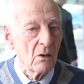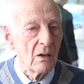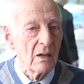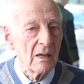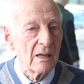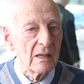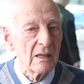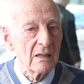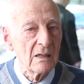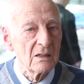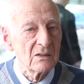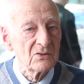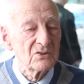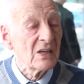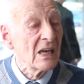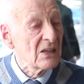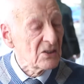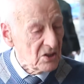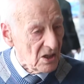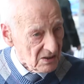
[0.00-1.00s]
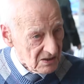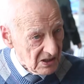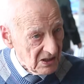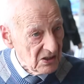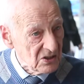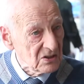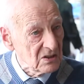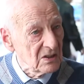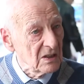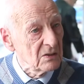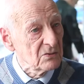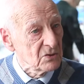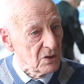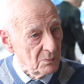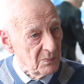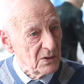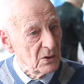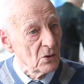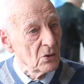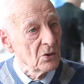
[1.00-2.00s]
Yes, occasionally. To
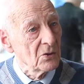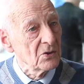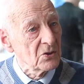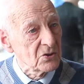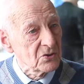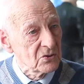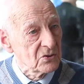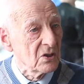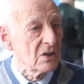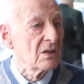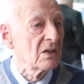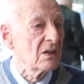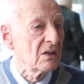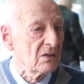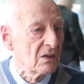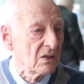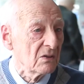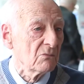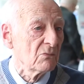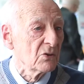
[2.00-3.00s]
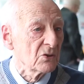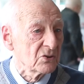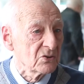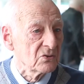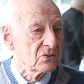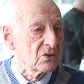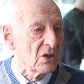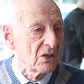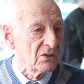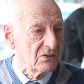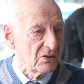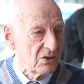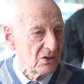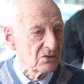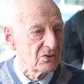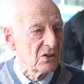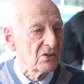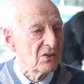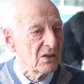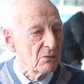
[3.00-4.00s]
be honest, it wasn't
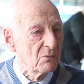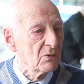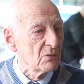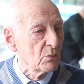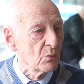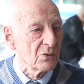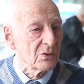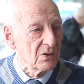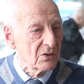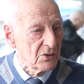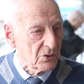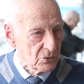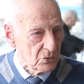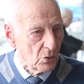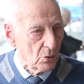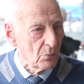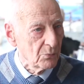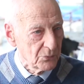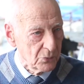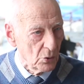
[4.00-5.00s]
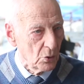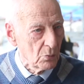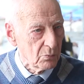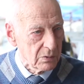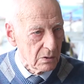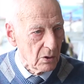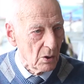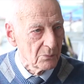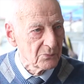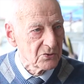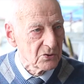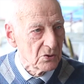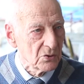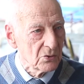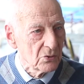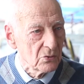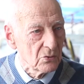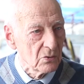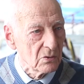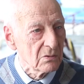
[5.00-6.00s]
easy. They were one of the top clubs, you
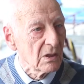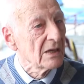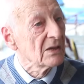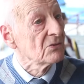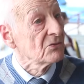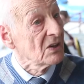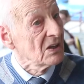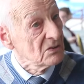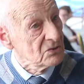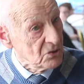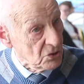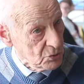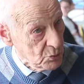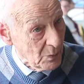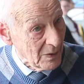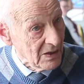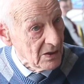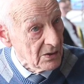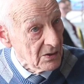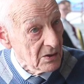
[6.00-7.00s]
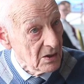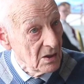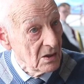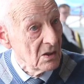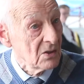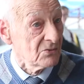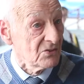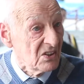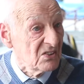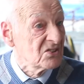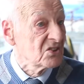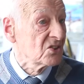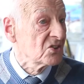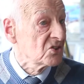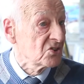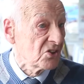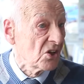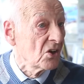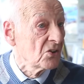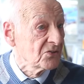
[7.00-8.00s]
know, like Rangers were. Rangers
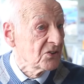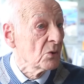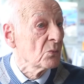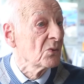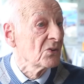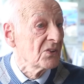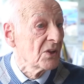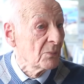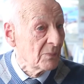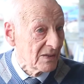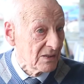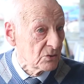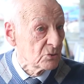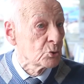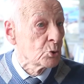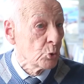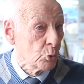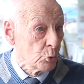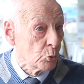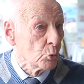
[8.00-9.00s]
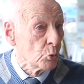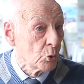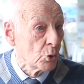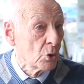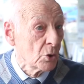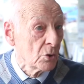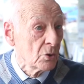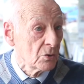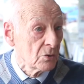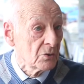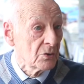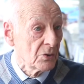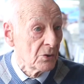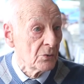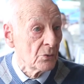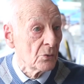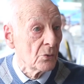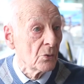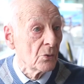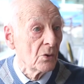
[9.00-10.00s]
and Celtic were the big two, you
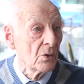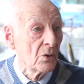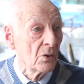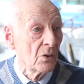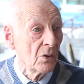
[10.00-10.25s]
know.